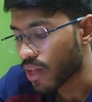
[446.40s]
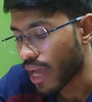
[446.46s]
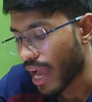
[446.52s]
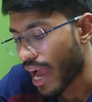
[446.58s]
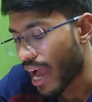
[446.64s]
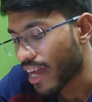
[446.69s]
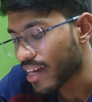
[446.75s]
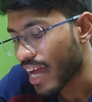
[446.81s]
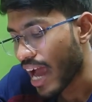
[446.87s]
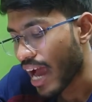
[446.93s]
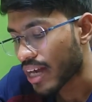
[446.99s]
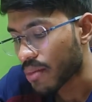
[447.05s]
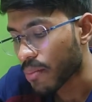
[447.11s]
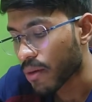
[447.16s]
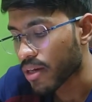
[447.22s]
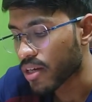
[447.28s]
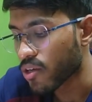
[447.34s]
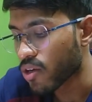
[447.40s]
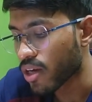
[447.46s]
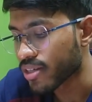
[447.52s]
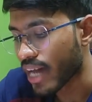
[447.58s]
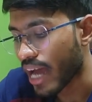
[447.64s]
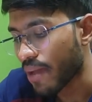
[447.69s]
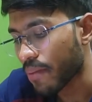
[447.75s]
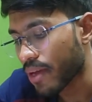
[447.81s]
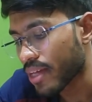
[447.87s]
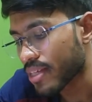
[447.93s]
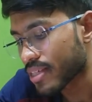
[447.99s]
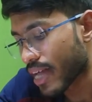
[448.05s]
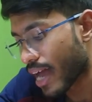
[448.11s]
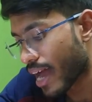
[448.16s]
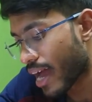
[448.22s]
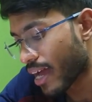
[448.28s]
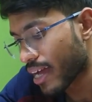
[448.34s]
and at a particular time
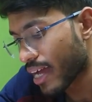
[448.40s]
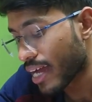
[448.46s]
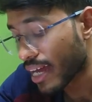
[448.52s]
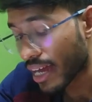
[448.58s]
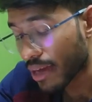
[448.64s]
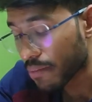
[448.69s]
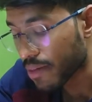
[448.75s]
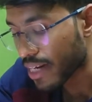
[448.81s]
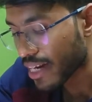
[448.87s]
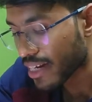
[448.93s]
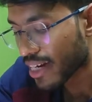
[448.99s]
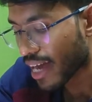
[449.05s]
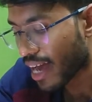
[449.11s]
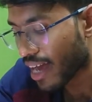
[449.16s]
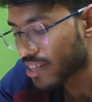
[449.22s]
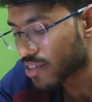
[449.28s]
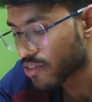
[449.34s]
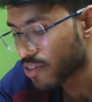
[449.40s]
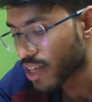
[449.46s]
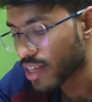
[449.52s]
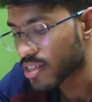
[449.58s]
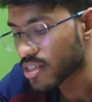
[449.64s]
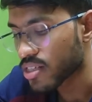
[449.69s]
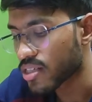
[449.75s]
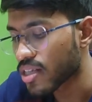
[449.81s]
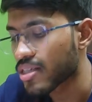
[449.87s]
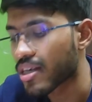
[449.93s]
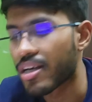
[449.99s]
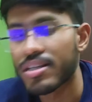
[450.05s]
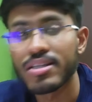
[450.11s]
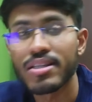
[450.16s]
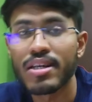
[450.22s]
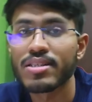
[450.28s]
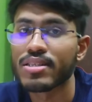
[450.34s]
it has reached the
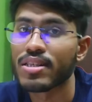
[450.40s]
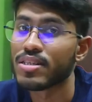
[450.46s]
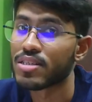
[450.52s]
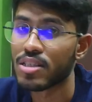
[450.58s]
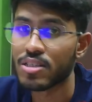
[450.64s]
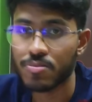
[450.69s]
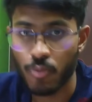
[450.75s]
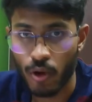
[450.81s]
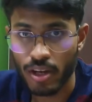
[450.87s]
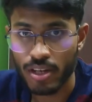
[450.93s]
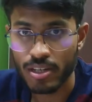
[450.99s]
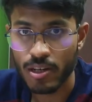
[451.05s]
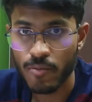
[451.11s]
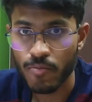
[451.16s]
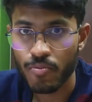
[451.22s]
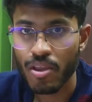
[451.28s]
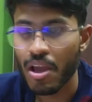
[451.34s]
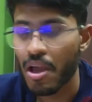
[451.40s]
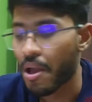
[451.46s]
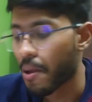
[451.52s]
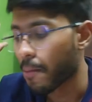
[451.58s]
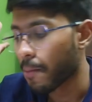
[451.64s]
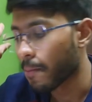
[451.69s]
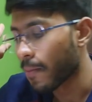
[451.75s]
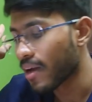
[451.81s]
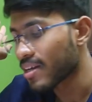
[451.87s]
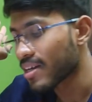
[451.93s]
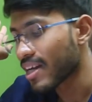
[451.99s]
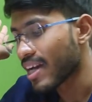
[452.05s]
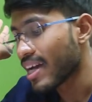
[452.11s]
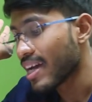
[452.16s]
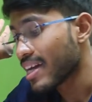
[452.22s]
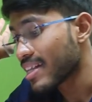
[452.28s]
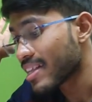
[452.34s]
30 degrees Celsius point. But
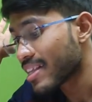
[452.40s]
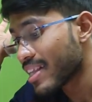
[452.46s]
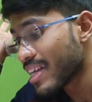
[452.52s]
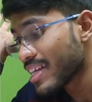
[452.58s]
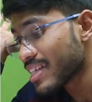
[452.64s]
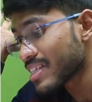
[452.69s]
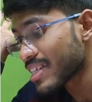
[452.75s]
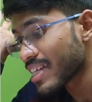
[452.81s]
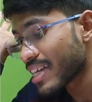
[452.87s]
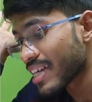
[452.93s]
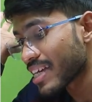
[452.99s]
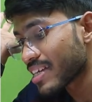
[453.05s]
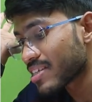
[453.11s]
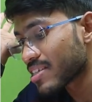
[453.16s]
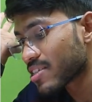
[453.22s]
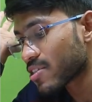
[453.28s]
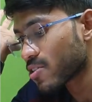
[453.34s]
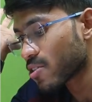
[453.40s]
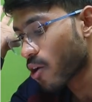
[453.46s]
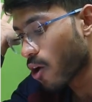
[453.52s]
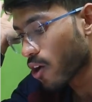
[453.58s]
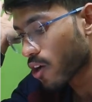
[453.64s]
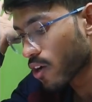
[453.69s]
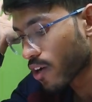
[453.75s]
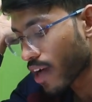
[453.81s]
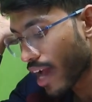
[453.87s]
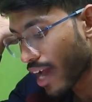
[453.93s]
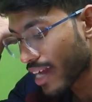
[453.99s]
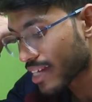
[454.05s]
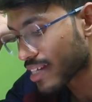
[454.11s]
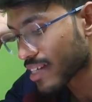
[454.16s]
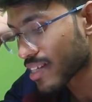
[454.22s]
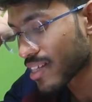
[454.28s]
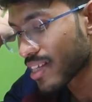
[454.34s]
this is not right.
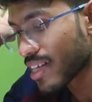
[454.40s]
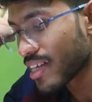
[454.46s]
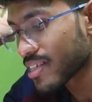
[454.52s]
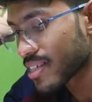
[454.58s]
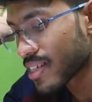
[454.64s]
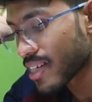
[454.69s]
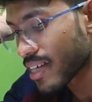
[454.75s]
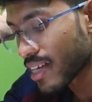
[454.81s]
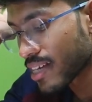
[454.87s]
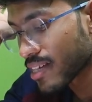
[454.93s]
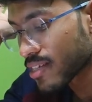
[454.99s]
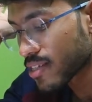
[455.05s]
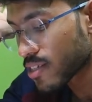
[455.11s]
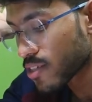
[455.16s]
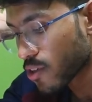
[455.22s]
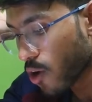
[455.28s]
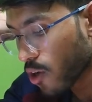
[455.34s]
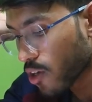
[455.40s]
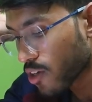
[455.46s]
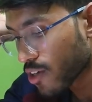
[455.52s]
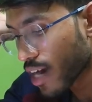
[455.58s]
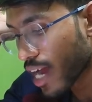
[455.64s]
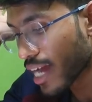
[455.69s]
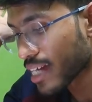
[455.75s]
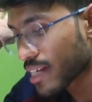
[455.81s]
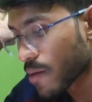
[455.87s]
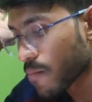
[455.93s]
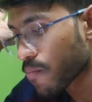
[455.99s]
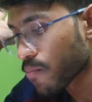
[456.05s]
This is not right.